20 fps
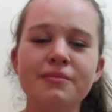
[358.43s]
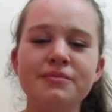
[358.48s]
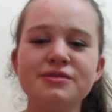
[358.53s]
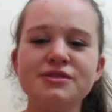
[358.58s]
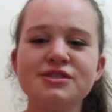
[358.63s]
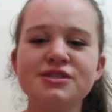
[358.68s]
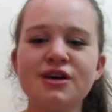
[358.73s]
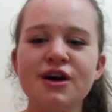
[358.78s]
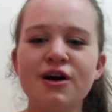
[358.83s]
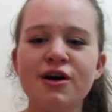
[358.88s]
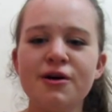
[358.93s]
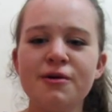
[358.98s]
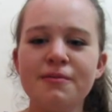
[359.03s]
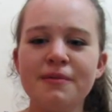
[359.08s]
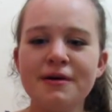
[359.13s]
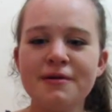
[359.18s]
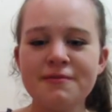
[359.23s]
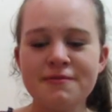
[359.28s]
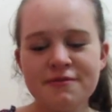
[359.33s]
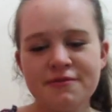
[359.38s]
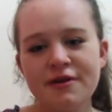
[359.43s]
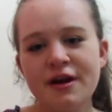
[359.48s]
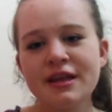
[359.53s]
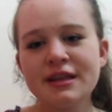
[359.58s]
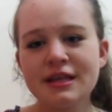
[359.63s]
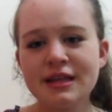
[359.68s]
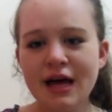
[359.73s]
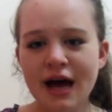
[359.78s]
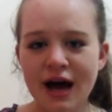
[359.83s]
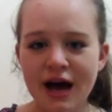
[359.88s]
So my
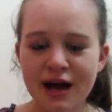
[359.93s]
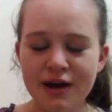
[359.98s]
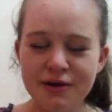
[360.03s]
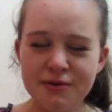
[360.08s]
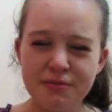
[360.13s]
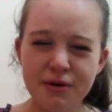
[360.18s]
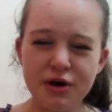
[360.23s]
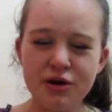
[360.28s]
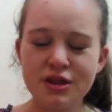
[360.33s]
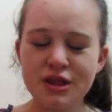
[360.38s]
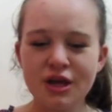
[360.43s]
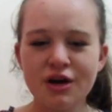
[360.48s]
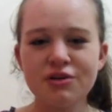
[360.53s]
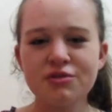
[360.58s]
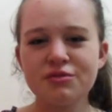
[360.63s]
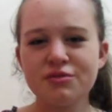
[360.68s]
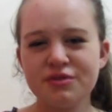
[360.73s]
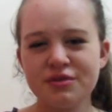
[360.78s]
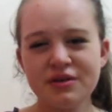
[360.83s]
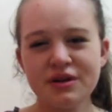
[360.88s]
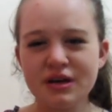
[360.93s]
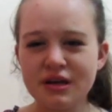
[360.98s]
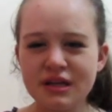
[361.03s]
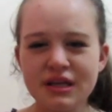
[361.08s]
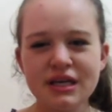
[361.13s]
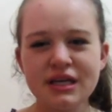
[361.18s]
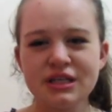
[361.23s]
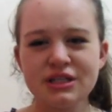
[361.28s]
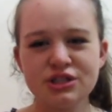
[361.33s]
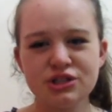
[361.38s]
friend and I, who both don't
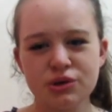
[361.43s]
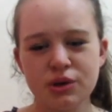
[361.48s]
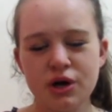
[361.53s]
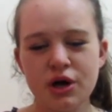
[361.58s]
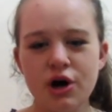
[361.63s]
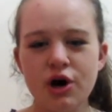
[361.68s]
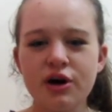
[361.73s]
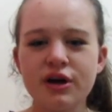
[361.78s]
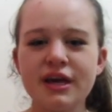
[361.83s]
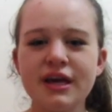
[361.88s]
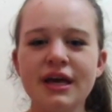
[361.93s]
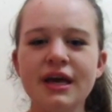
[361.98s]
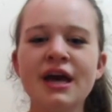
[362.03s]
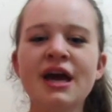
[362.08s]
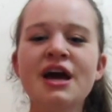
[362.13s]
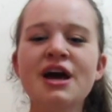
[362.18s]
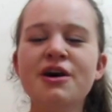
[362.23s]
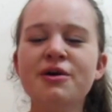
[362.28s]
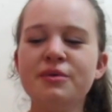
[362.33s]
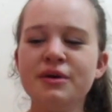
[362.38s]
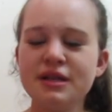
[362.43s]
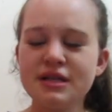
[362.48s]
really enjoy hockey, we